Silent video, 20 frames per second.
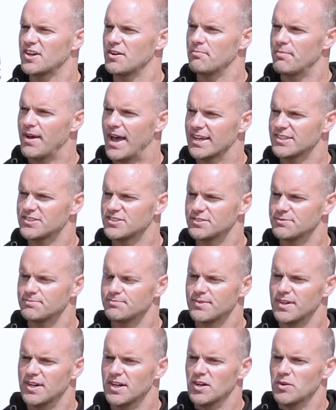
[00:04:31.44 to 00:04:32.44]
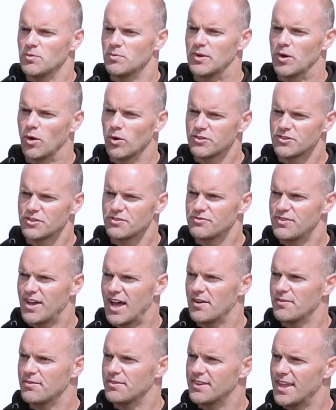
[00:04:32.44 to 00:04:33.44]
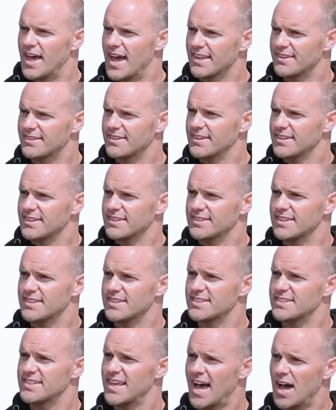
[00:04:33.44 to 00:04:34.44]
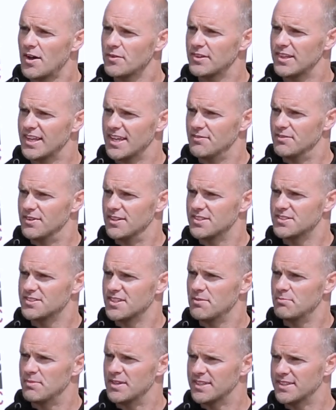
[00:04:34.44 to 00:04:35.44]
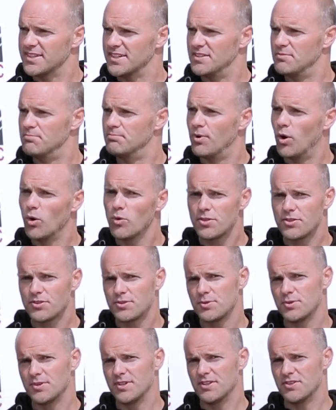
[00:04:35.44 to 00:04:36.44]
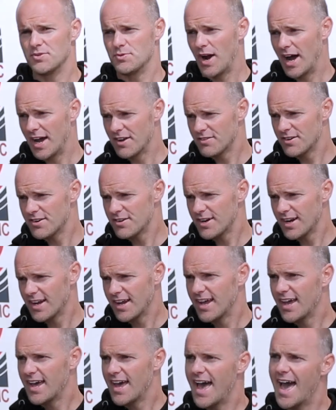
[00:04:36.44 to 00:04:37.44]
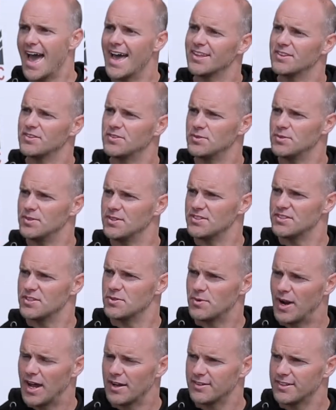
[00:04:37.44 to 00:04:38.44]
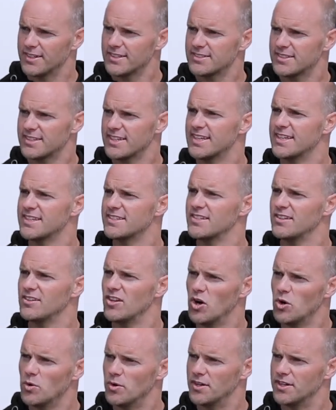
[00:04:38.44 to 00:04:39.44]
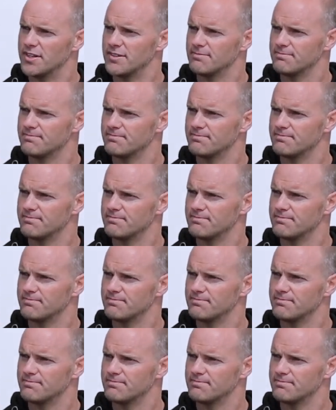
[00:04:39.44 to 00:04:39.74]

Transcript: compaction, we also found that the sound levels emitted both to the driver and to the surroundings is lowered.